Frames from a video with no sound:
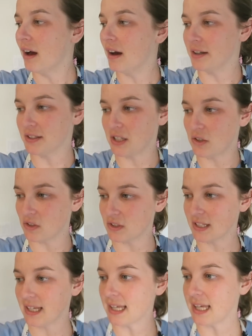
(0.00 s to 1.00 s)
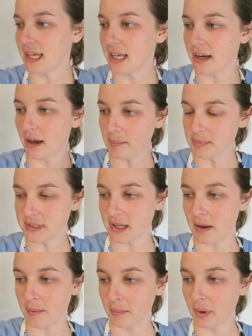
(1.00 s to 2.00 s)
honestly, you just heat up
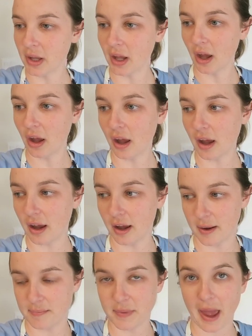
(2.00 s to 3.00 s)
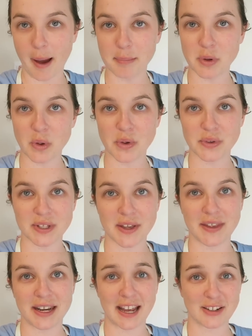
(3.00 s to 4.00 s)
some apples
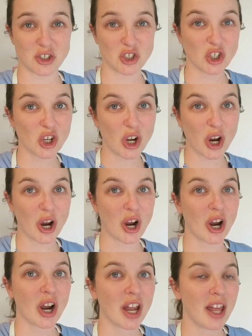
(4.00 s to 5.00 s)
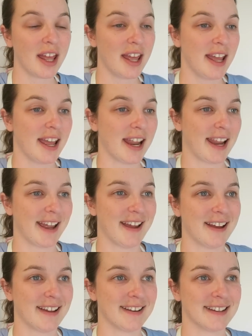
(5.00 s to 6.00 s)
and then add sugar
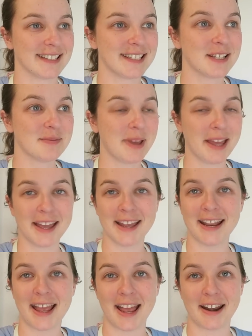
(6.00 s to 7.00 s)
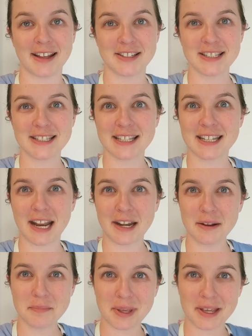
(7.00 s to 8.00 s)
and cinnamon, and it
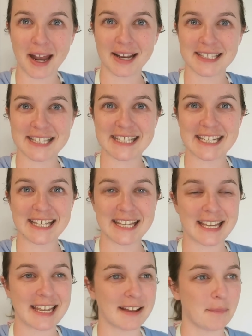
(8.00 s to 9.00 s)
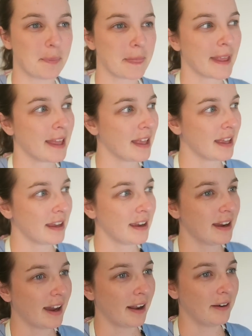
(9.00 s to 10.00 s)
ended up being kind of sticky, and
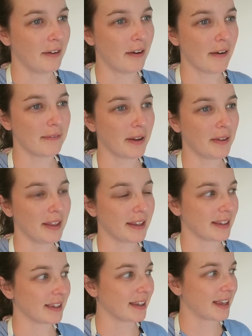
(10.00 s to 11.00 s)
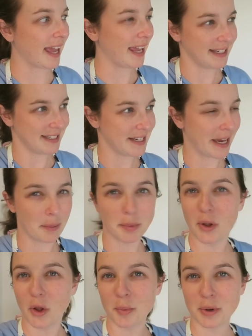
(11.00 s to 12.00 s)
I don't know, it felt like a candied
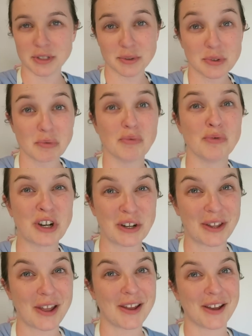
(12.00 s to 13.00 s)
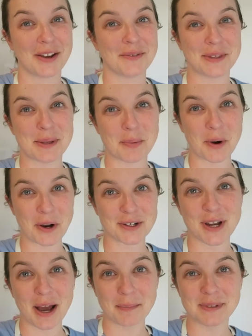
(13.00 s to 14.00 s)
apple almost. It was really good with the pork
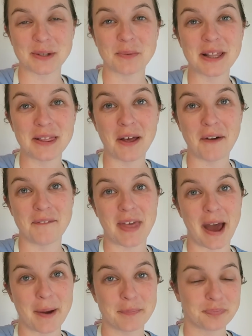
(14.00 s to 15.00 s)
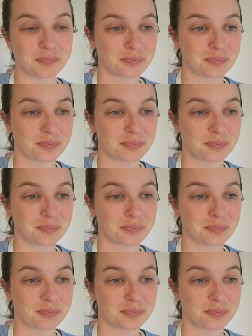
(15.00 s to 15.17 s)
chops, so we love that.